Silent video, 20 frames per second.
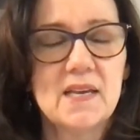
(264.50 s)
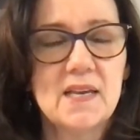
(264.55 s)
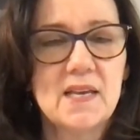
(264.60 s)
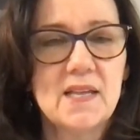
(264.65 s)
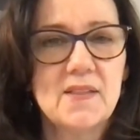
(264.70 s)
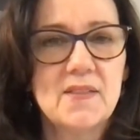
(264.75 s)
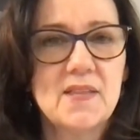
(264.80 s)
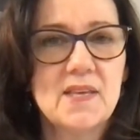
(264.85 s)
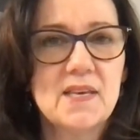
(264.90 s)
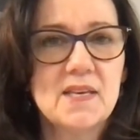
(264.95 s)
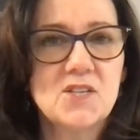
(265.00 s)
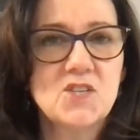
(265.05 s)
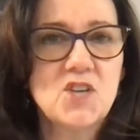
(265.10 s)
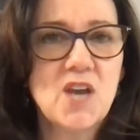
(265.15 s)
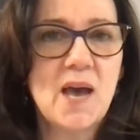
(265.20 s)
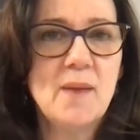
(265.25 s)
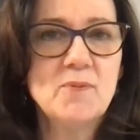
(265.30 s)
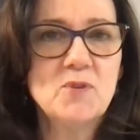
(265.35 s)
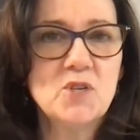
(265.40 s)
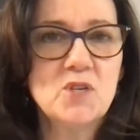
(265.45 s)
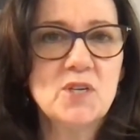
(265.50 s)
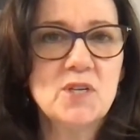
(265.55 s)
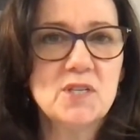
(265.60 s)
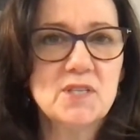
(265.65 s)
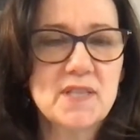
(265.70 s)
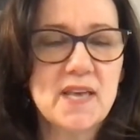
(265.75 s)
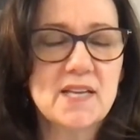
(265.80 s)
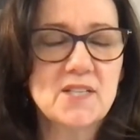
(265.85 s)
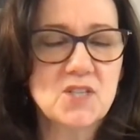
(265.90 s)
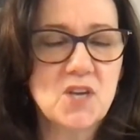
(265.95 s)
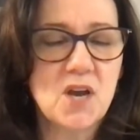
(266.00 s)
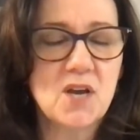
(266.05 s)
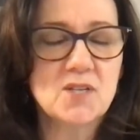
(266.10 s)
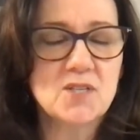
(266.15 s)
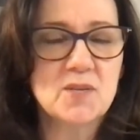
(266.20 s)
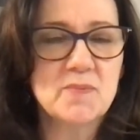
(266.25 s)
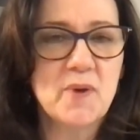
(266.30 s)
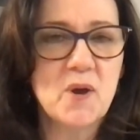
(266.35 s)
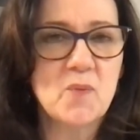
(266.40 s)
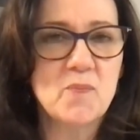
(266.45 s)
The chapter that talks
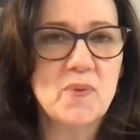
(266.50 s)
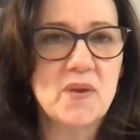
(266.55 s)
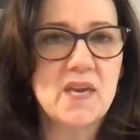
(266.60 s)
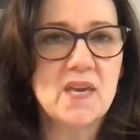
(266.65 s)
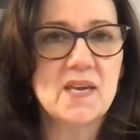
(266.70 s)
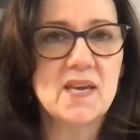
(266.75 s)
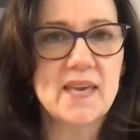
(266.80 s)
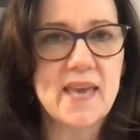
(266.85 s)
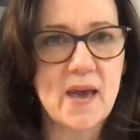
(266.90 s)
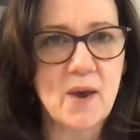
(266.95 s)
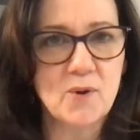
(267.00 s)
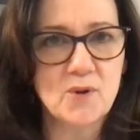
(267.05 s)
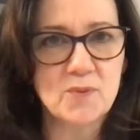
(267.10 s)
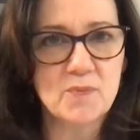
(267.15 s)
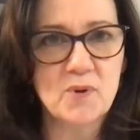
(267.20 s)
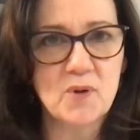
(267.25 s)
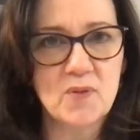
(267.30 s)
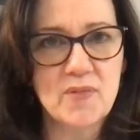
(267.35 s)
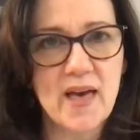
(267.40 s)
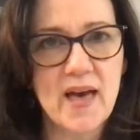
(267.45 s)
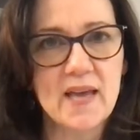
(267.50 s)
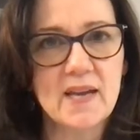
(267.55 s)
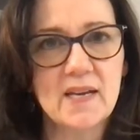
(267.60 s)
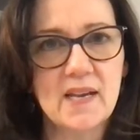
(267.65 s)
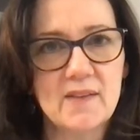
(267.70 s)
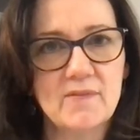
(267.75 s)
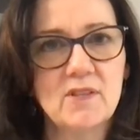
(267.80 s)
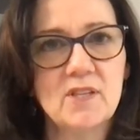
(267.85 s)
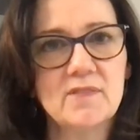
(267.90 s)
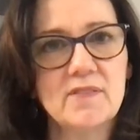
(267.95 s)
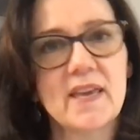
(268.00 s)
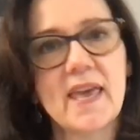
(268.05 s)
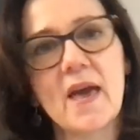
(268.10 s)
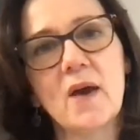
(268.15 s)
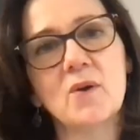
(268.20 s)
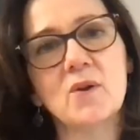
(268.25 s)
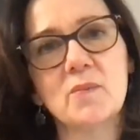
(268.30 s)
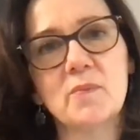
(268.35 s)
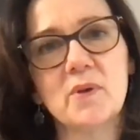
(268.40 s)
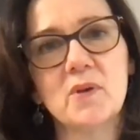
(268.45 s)
about being accountable, that level of
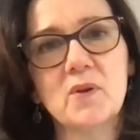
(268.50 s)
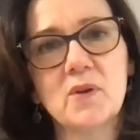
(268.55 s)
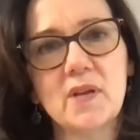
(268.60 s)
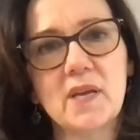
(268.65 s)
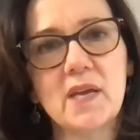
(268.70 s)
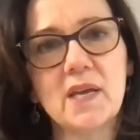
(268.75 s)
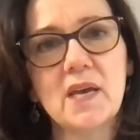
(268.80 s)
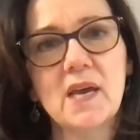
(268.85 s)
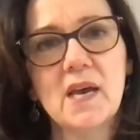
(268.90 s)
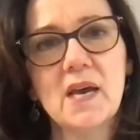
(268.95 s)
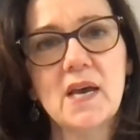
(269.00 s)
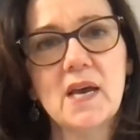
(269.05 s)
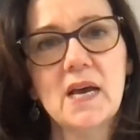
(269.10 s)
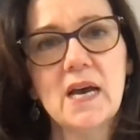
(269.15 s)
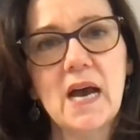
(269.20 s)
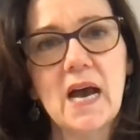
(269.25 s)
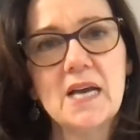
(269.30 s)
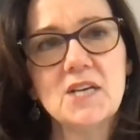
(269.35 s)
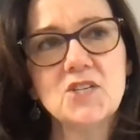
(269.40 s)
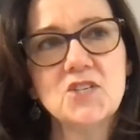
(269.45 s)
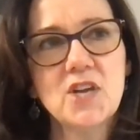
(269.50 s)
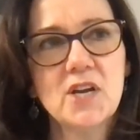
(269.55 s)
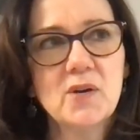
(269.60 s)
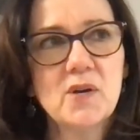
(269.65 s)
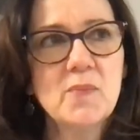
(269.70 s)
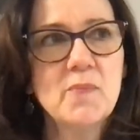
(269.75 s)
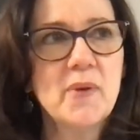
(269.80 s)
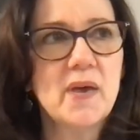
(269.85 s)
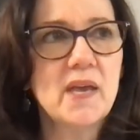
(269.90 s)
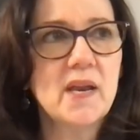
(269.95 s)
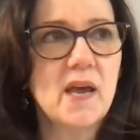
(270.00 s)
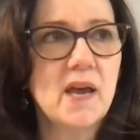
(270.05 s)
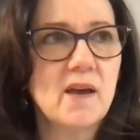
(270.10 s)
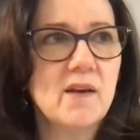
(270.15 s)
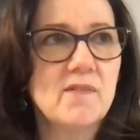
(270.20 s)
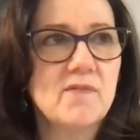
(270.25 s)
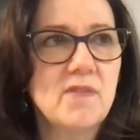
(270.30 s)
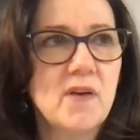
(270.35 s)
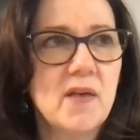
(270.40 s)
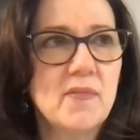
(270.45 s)
accountability, I share a bit
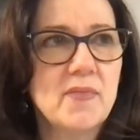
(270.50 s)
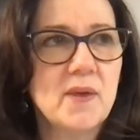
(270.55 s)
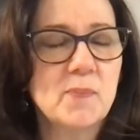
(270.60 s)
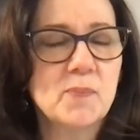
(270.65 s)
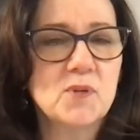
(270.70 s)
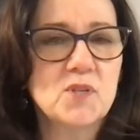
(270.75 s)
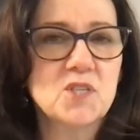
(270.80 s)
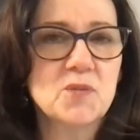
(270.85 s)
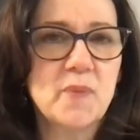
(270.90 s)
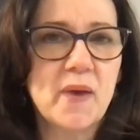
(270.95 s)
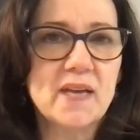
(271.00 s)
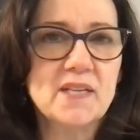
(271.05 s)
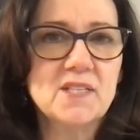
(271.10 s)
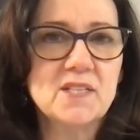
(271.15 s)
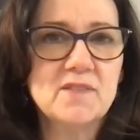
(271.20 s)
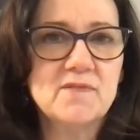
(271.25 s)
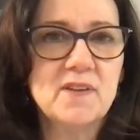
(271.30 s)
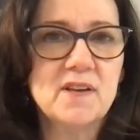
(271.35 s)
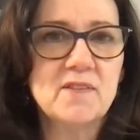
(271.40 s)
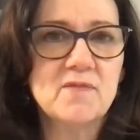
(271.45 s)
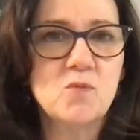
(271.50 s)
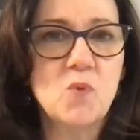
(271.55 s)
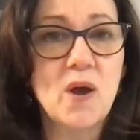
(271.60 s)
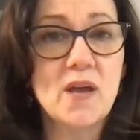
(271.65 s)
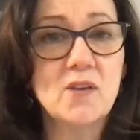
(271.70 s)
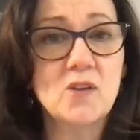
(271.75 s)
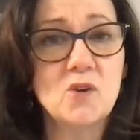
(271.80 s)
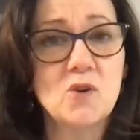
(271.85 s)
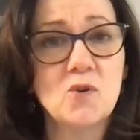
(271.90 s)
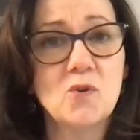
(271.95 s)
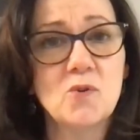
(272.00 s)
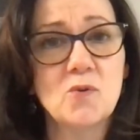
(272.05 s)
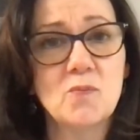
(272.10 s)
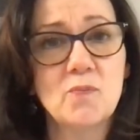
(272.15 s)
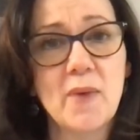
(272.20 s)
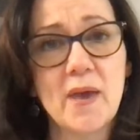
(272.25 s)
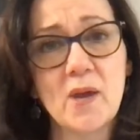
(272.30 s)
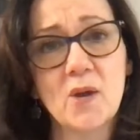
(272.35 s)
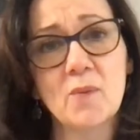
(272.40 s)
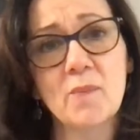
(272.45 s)
of the perspective of what you
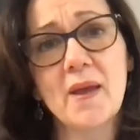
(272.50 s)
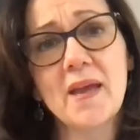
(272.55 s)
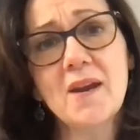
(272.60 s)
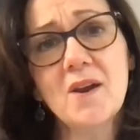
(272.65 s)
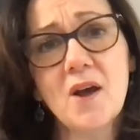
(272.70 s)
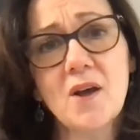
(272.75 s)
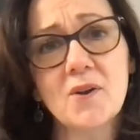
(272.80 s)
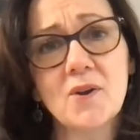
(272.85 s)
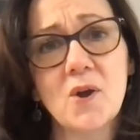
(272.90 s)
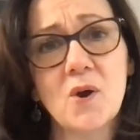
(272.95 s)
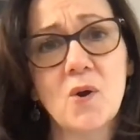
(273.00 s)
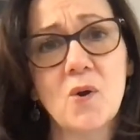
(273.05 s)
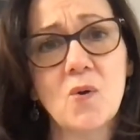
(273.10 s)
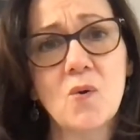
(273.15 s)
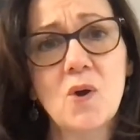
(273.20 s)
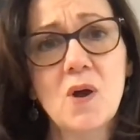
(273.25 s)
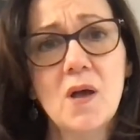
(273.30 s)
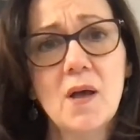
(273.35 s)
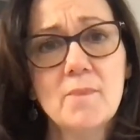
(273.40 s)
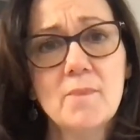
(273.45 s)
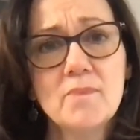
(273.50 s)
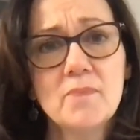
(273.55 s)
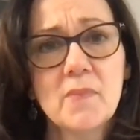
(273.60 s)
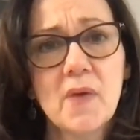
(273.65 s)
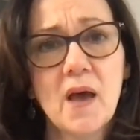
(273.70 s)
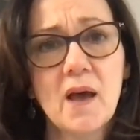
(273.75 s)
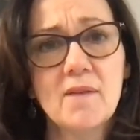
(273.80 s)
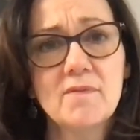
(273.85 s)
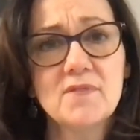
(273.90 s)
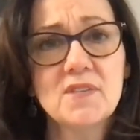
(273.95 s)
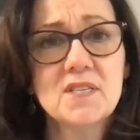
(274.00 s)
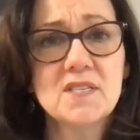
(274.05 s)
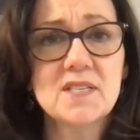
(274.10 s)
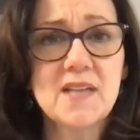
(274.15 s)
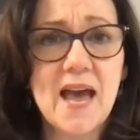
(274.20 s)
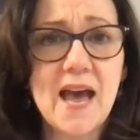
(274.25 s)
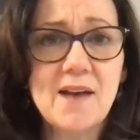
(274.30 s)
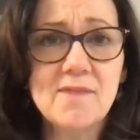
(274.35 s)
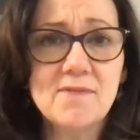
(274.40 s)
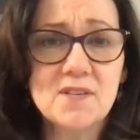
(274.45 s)
may or may not know of the
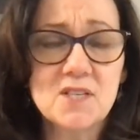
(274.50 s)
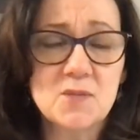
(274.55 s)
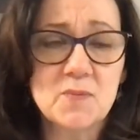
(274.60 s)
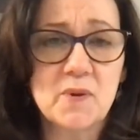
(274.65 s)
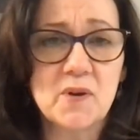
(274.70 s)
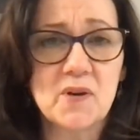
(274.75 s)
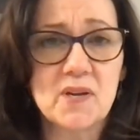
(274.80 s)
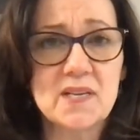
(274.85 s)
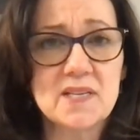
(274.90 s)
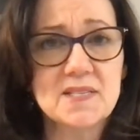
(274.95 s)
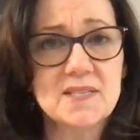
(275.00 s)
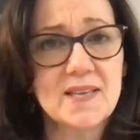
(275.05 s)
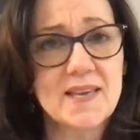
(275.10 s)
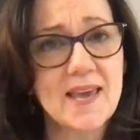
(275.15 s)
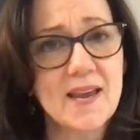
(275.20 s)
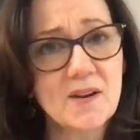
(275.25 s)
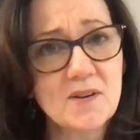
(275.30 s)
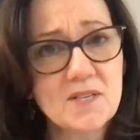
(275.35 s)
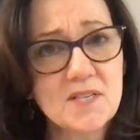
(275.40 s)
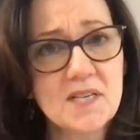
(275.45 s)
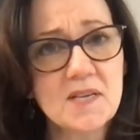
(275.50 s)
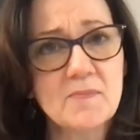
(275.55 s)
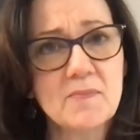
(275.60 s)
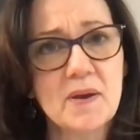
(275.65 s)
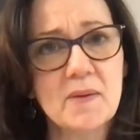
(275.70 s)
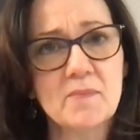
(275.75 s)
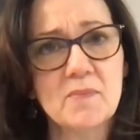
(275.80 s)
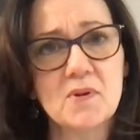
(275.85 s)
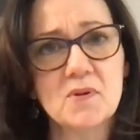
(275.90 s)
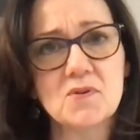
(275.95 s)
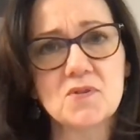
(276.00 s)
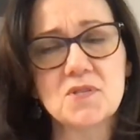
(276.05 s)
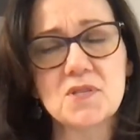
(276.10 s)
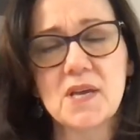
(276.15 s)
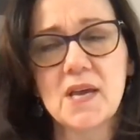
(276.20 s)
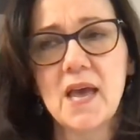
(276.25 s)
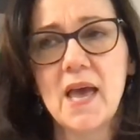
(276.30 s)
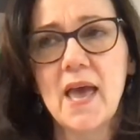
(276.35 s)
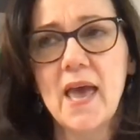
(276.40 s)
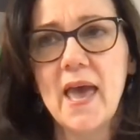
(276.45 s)
staff experience, the care team members,
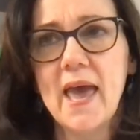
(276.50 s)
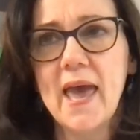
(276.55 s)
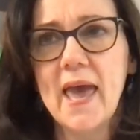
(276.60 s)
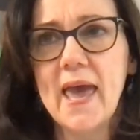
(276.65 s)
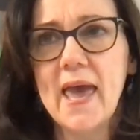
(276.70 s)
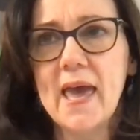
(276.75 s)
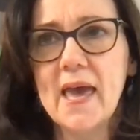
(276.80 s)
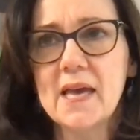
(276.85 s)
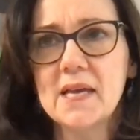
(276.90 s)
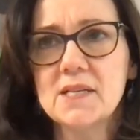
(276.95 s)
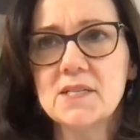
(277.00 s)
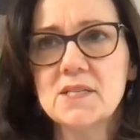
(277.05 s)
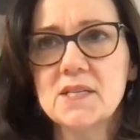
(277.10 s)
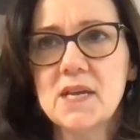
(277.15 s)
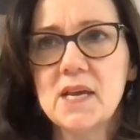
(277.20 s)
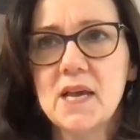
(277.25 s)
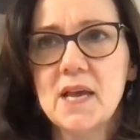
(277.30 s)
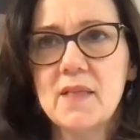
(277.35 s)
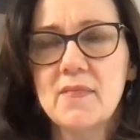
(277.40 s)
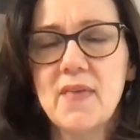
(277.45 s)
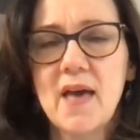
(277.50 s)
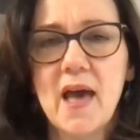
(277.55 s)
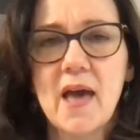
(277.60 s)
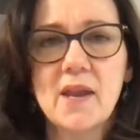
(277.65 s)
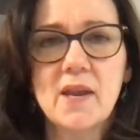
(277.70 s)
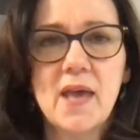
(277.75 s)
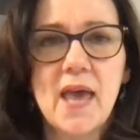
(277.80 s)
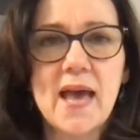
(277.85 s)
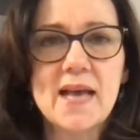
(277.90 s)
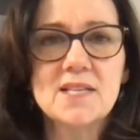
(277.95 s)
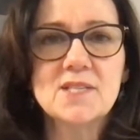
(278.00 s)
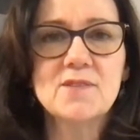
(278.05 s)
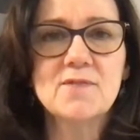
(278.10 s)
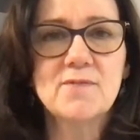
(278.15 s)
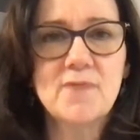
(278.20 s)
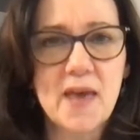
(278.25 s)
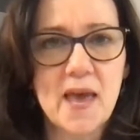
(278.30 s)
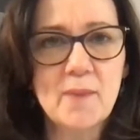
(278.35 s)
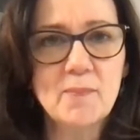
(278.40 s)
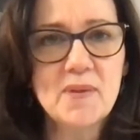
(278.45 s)
and that as
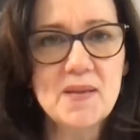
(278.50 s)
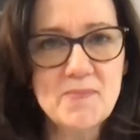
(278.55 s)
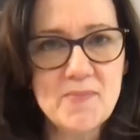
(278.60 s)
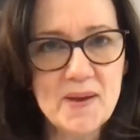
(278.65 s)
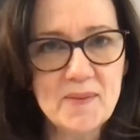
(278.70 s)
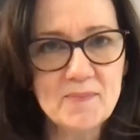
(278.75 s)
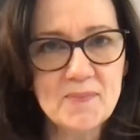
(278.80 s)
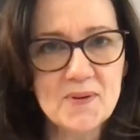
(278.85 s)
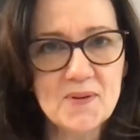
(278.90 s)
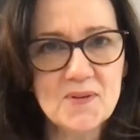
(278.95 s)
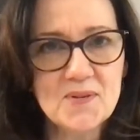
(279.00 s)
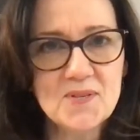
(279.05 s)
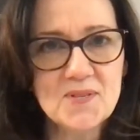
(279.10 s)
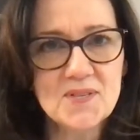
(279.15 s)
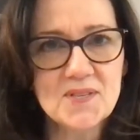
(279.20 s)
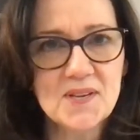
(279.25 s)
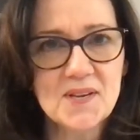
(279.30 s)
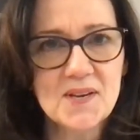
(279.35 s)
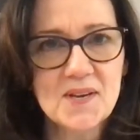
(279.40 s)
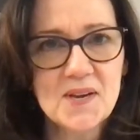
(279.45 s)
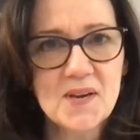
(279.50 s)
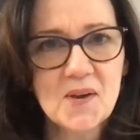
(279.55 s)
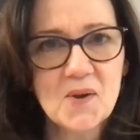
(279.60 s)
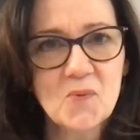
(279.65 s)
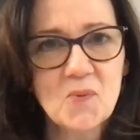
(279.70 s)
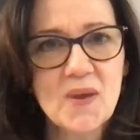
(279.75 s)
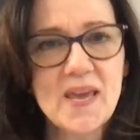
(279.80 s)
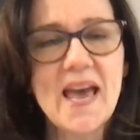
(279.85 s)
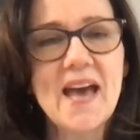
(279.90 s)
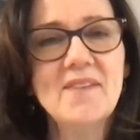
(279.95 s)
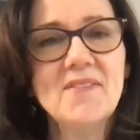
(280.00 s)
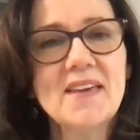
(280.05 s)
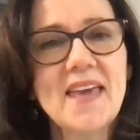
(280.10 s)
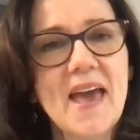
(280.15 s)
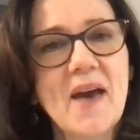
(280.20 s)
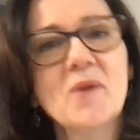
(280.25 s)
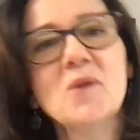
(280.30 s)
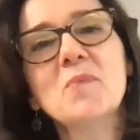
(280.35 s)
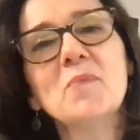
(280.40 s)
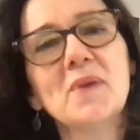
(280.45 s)
family members, we have
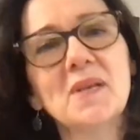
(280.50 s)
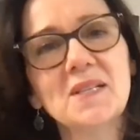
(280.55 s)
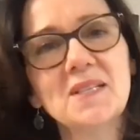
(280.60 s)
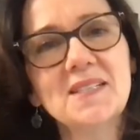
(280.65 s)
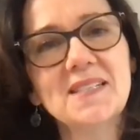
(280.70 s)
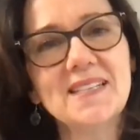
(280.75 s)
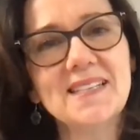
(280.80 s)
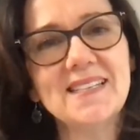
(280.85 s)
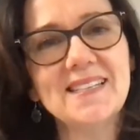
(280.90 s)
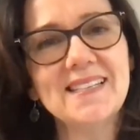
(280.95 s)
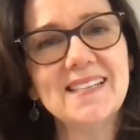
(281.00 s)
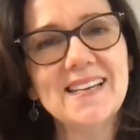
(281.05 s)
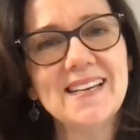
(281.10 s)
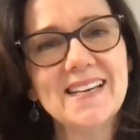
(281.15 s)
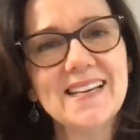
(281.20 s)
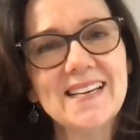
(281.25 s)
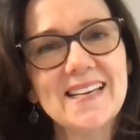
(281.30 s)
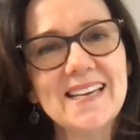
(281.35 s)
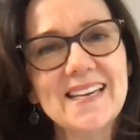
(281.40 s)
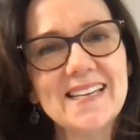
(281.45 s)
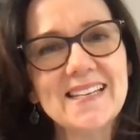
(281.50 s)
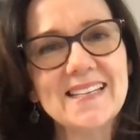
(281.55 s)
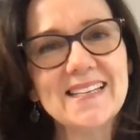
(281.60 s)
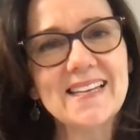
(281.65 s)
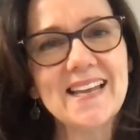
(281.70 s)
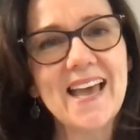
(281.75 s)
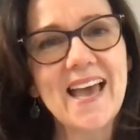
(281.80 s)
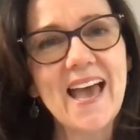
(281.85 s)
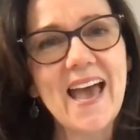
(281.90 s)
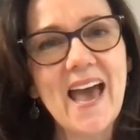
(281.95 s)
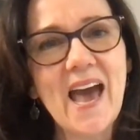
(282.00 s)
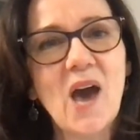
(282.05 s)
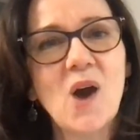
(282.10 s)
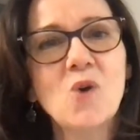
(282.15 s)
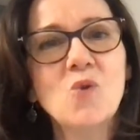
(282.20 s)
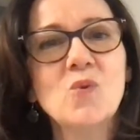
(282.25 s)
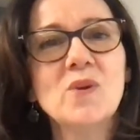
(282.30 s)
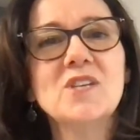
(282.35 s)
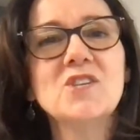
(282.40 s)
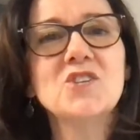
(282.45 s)
accountability in how
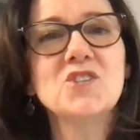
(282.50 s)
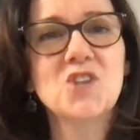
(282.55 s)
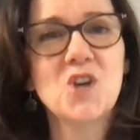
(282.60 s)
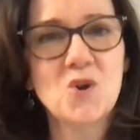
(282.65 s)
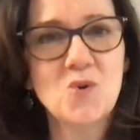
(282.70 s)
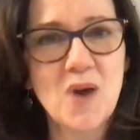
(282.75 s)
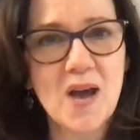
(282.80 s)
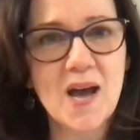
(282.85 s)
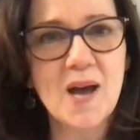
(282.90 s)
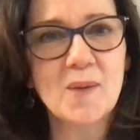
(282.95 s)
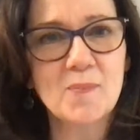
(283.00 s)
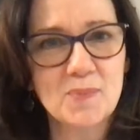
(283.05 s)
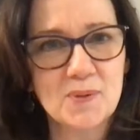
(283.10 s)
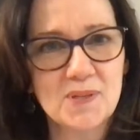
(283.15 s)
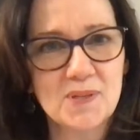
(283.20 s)
we show up.